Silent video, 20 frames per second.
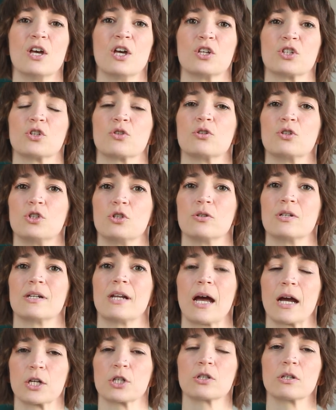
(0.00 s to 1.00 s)
so that you can
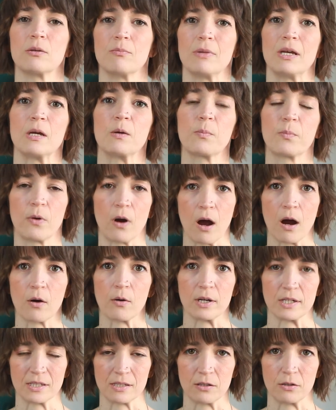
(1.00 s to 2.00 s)
actually make
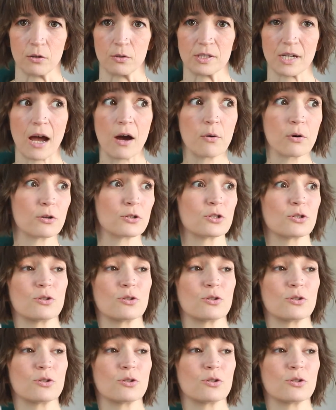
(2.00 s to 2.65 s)
progress in those hours,